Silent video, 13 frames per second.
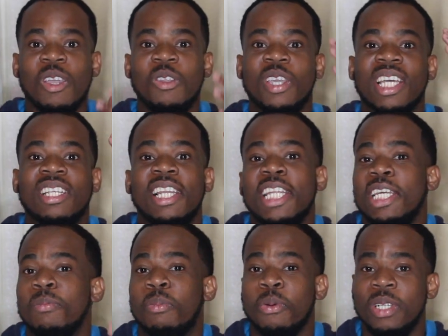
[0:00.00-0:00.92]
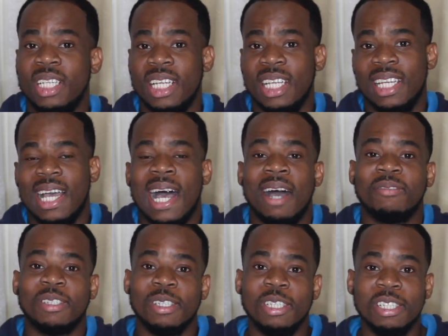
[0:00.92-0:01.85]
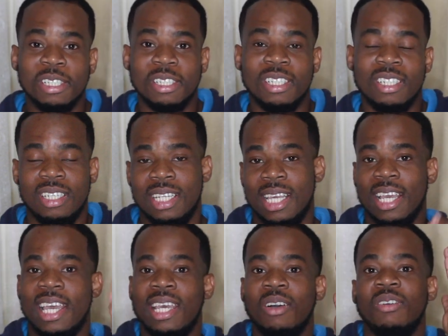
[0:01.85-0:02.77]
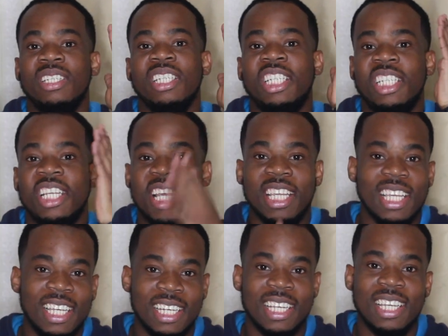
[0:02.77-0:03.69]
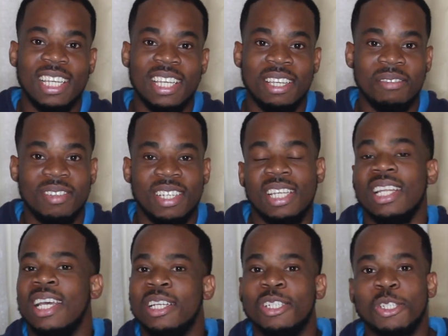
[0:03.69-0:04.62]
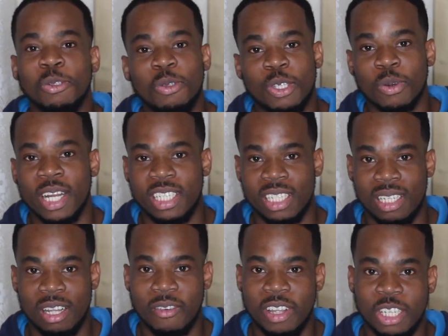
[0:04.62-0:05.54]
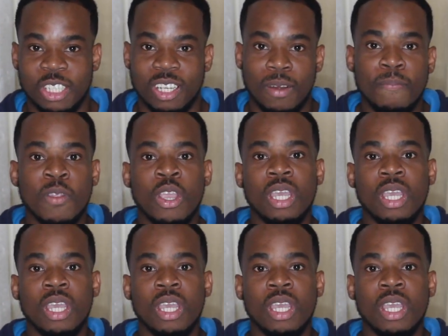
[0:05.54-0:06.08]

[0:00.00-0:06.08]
you get a lean protein in the afternoon, you take a healthy shake in the evening, and true to our generation,